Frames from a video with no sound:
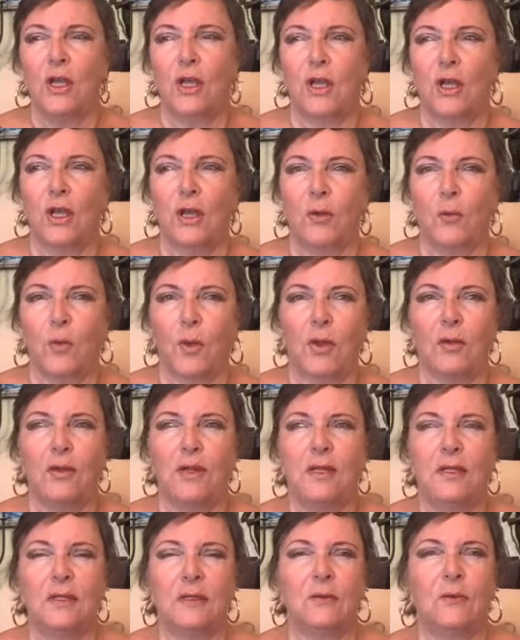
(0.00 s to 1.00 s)

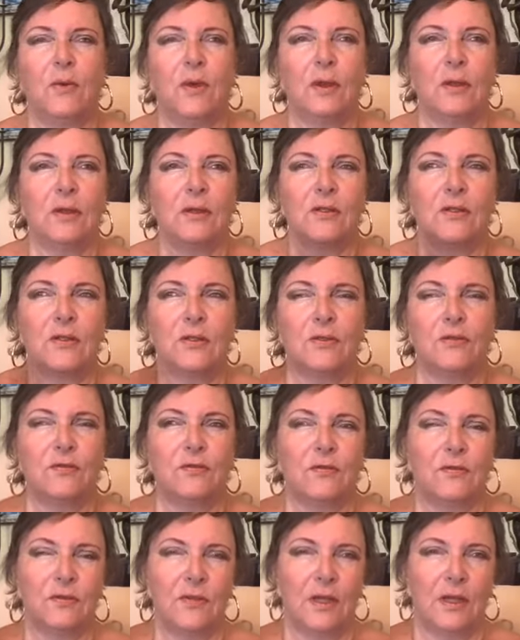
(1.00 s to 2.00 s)
We're sort of
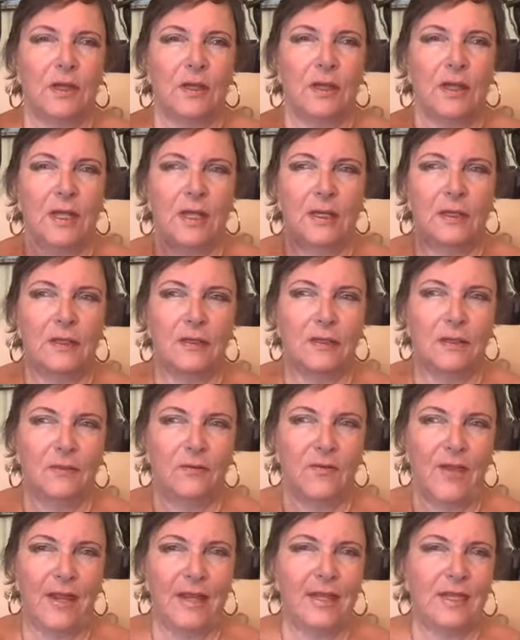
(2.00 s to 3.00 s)
in
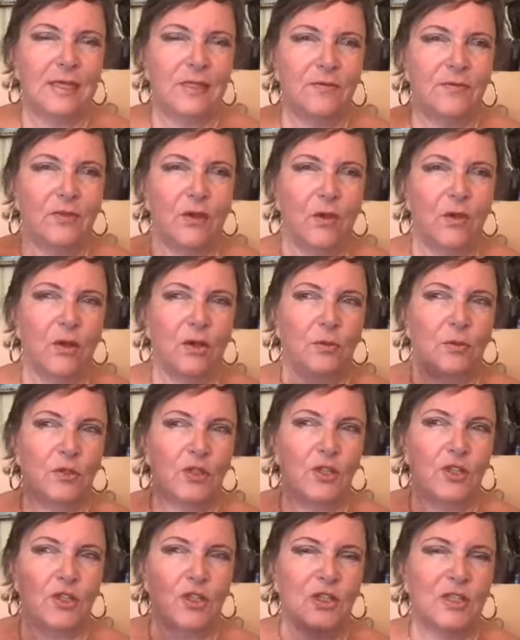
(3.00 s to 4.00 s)
Venice, Florida, which is
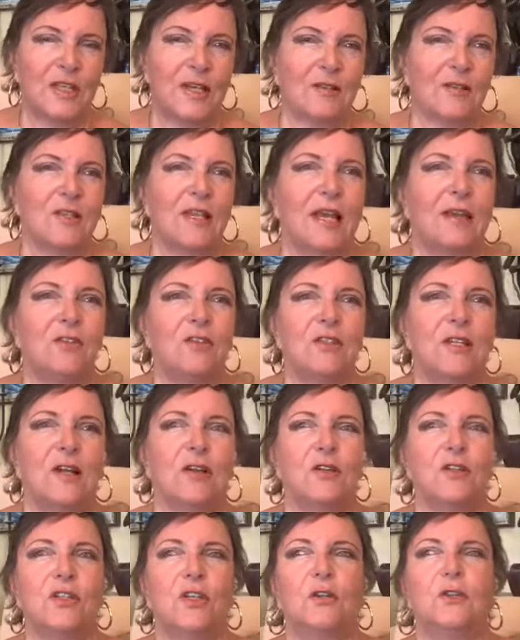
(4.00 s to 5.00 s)
just outside of
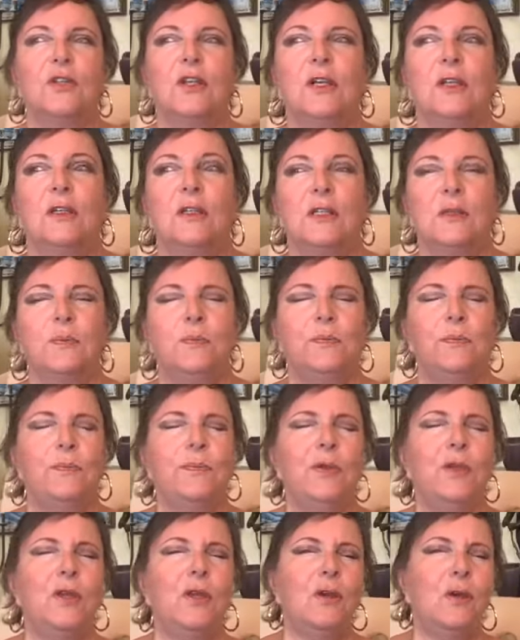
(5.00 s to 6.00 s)
Sarasota, and this
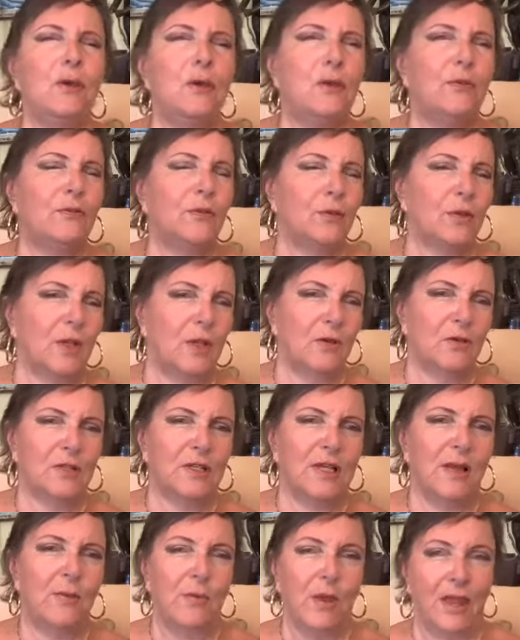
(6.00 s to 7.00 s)
beautiful
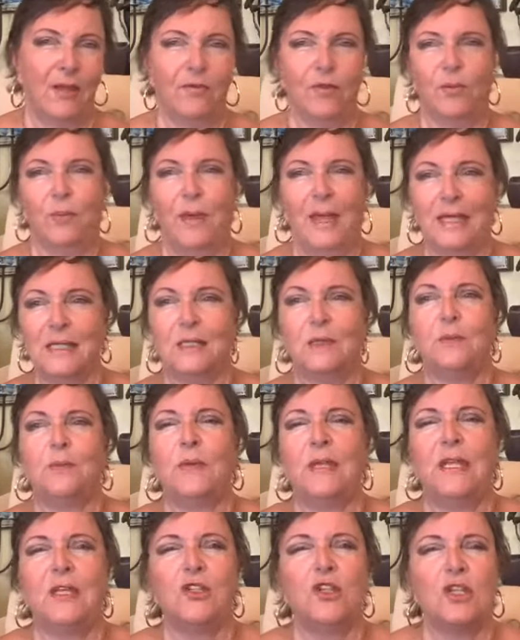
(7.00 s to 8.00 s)
coastline. We have the best
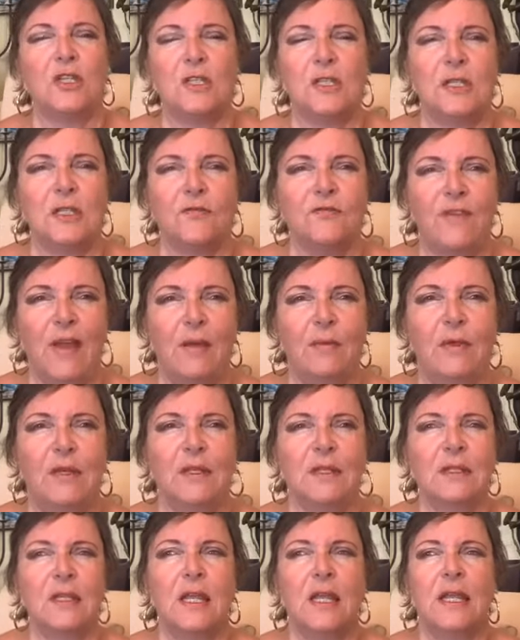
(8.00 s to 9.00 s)
beaches. It's fabulous,
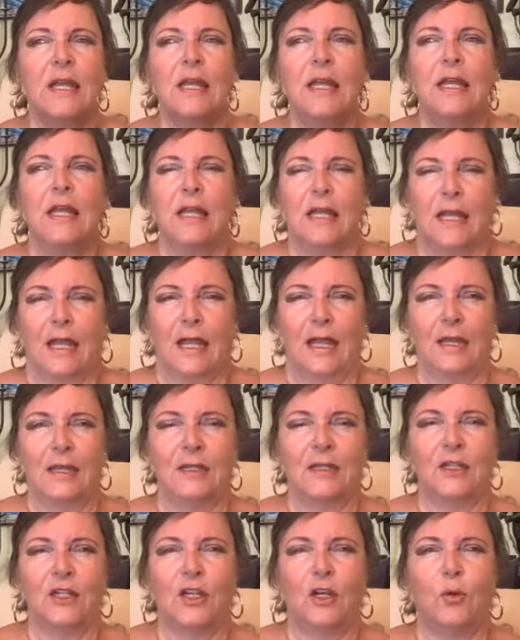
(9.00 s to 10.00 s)

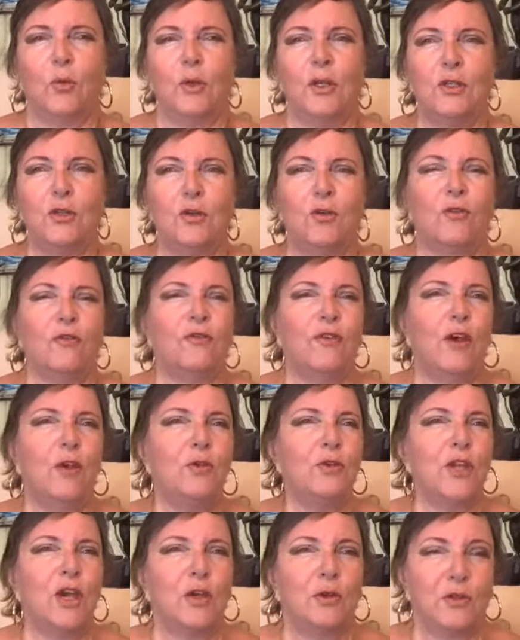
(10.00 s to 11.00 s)
and we took
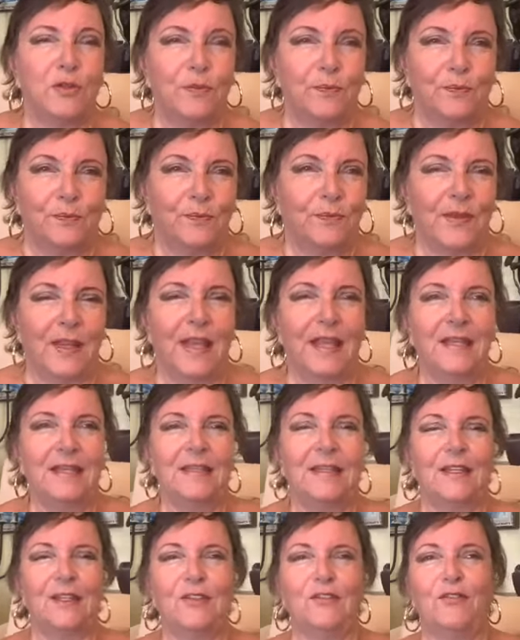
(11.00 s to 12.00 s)
photos, and
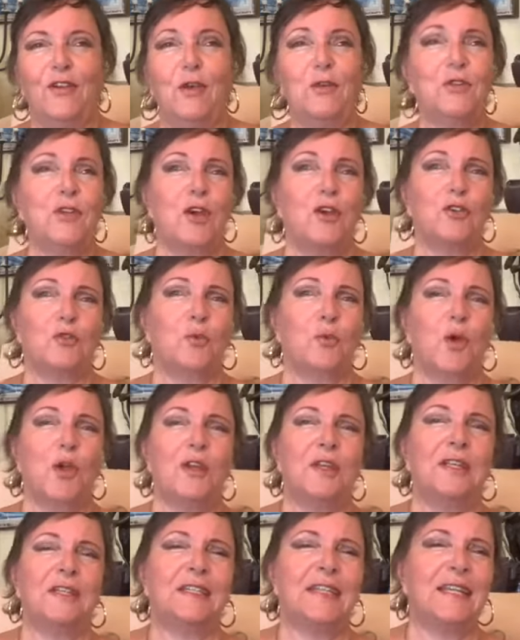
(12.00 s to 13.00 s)
the photos
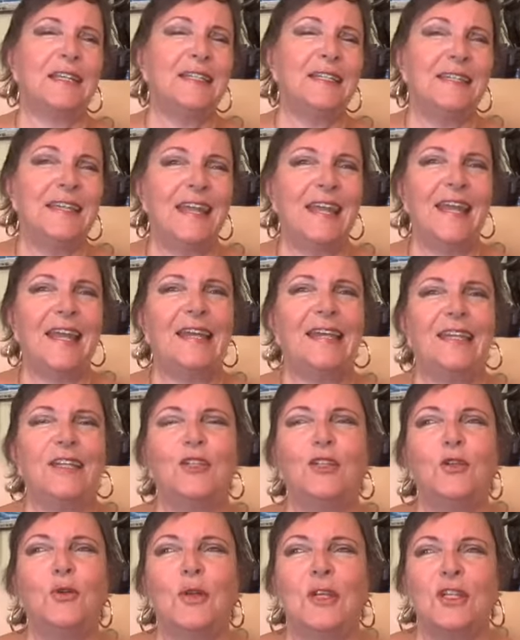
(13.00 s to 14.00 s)
didn't nearly
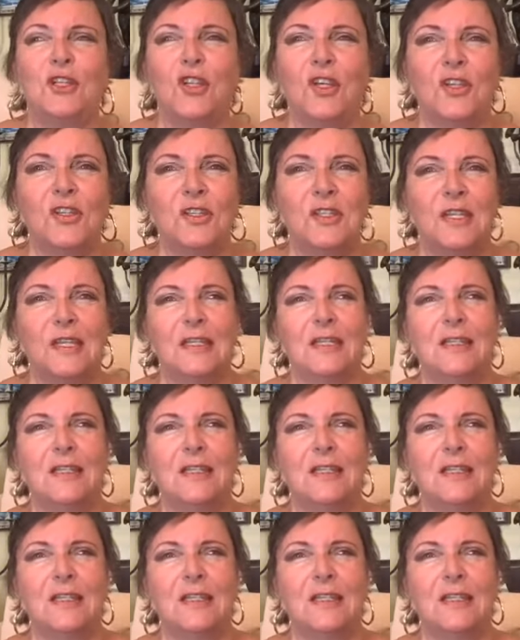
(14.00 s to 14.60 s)
do it justice.